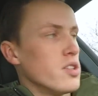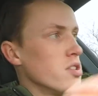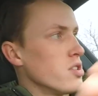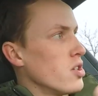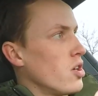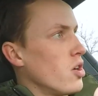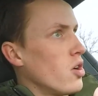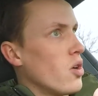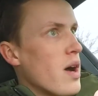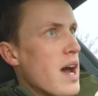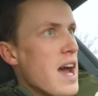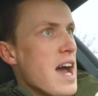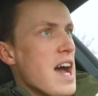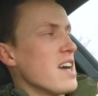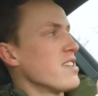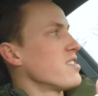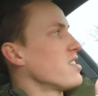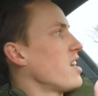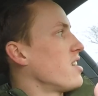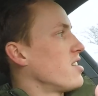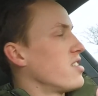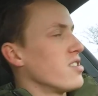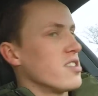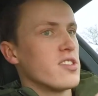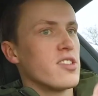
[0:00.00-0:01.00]
So as
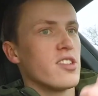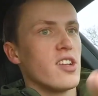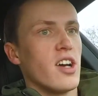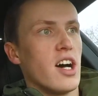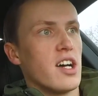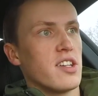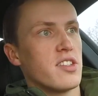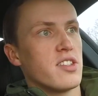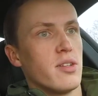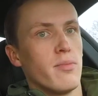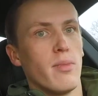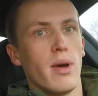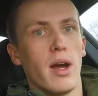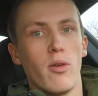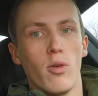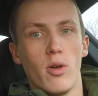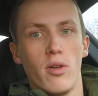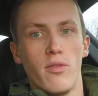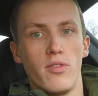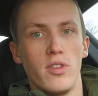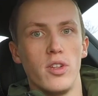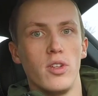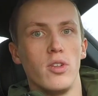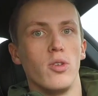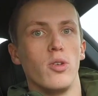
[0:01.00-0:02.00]
I discussed in my
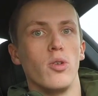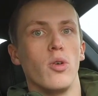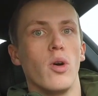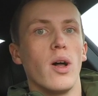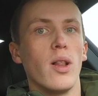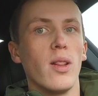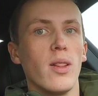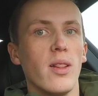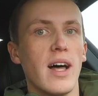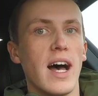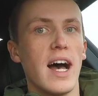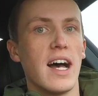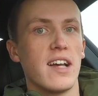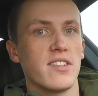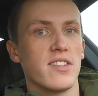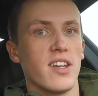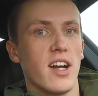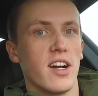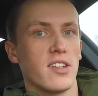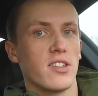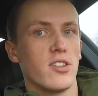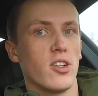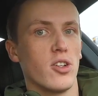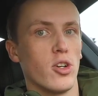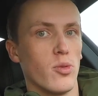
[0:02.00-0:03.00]
review last
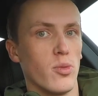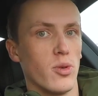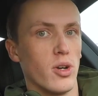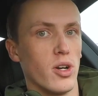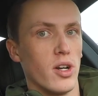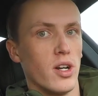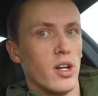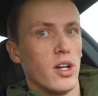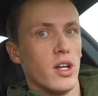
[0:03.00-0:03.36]
October,